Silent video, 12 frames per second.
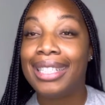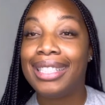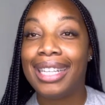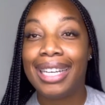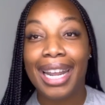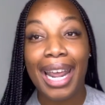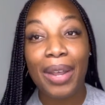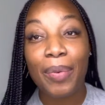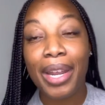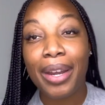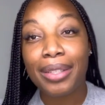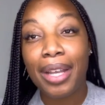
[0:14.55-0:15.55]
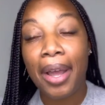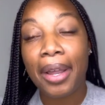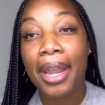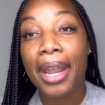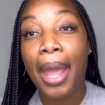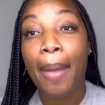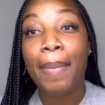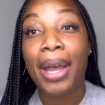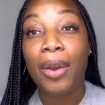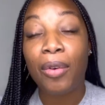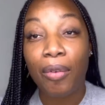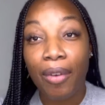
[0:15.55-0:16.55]
Today we are talking
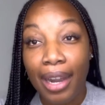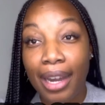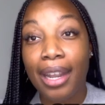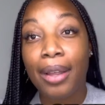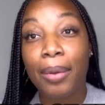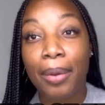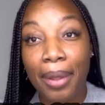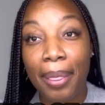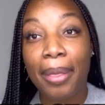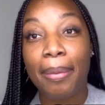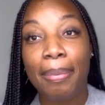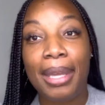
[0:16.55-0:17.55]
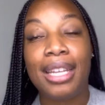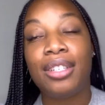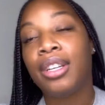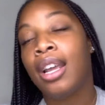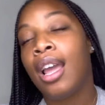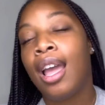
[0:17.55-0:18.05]
about running on the beach.